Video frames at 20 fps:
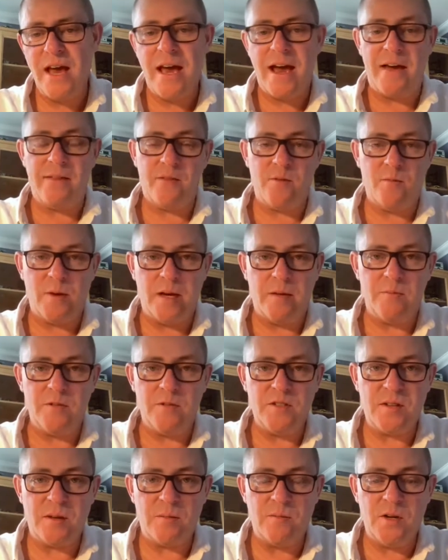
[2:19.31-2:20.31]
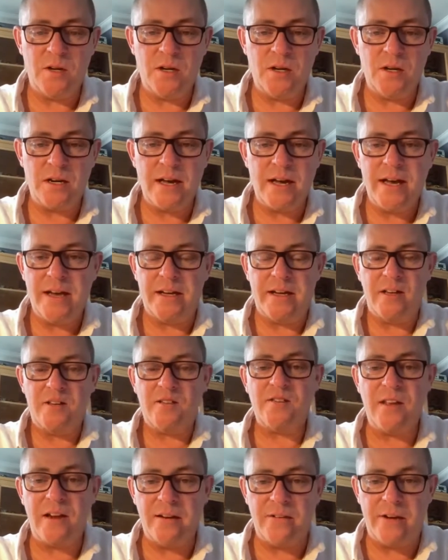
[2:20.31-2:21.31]
and the way in which they work and
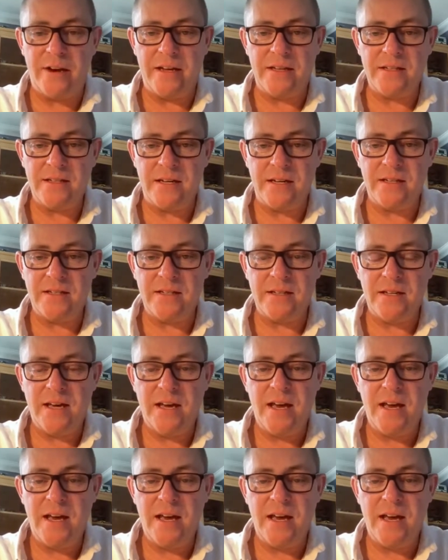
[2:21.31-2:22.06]
accelerate it